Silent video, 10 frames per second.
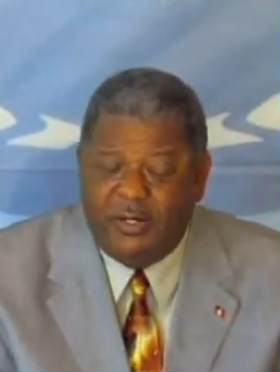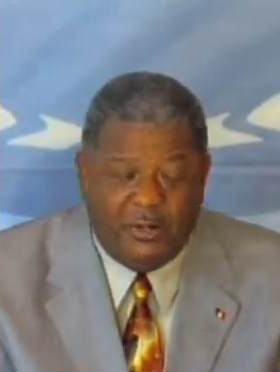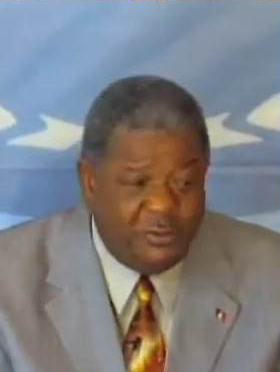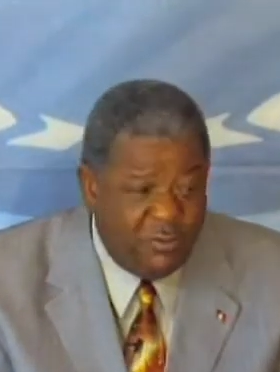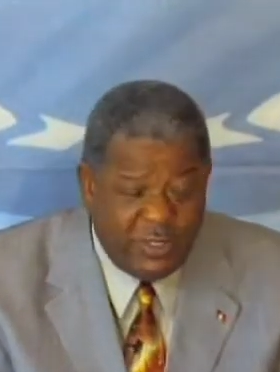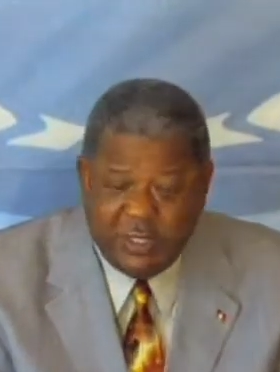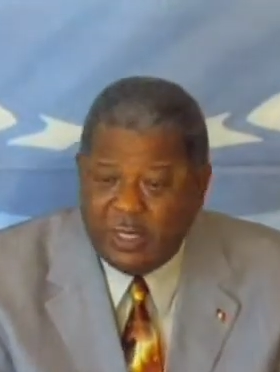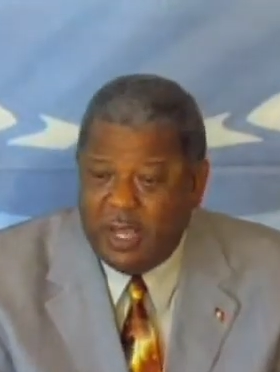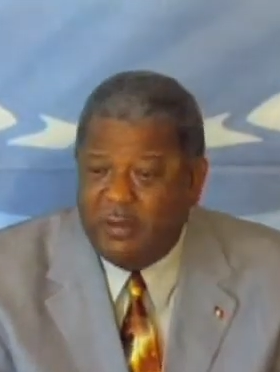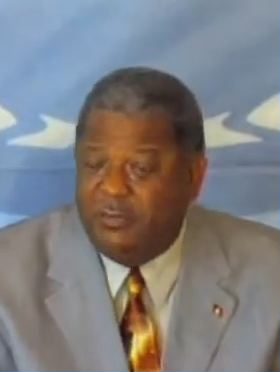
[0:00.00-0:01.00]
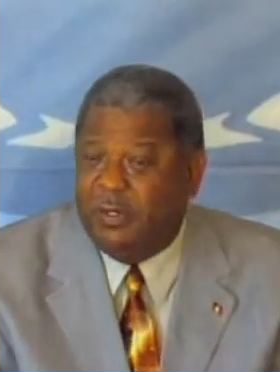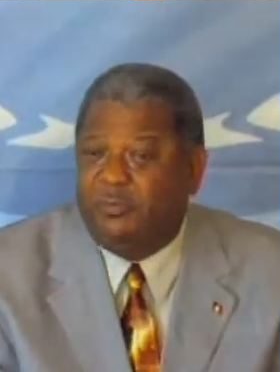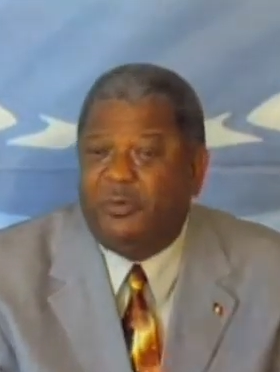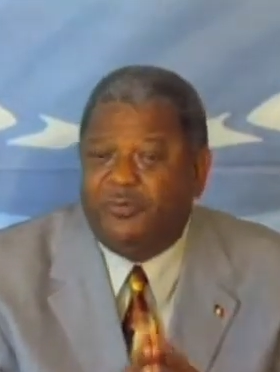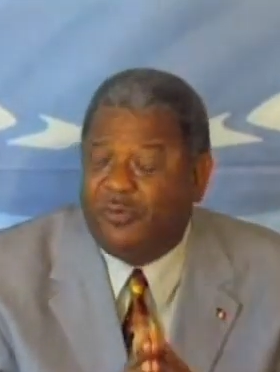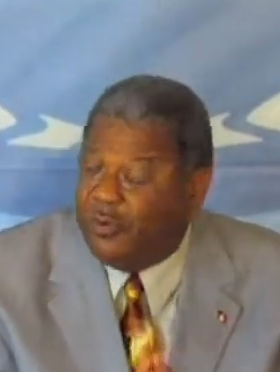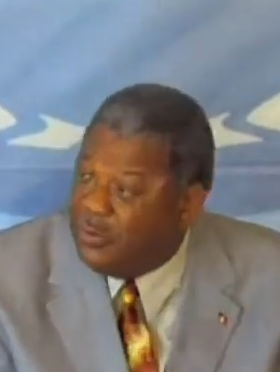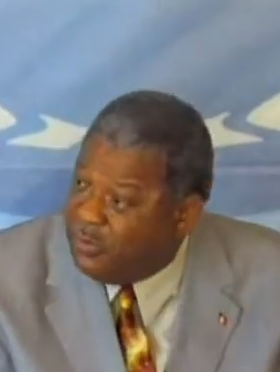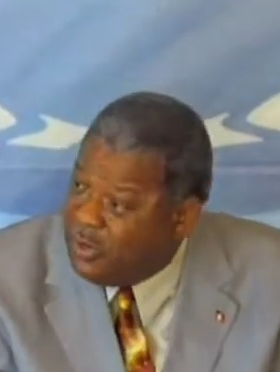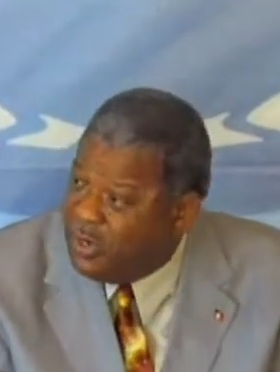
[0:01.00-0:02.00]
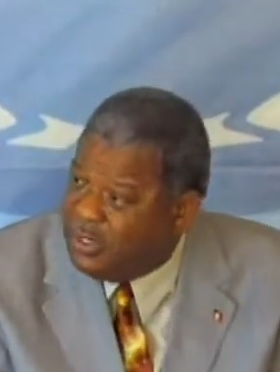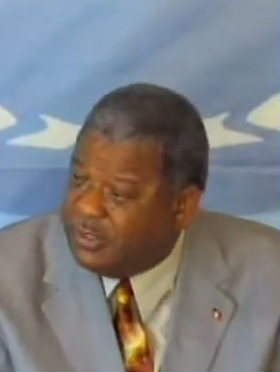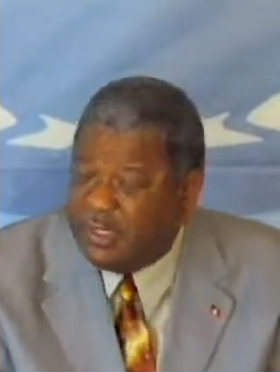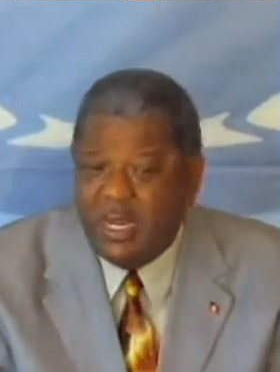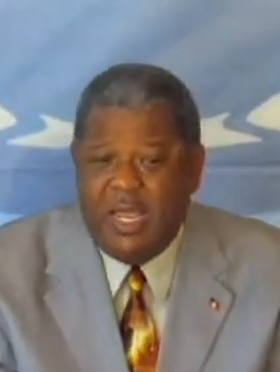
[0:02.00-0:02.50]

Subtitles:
not only in the Caribbean, but throughout the world.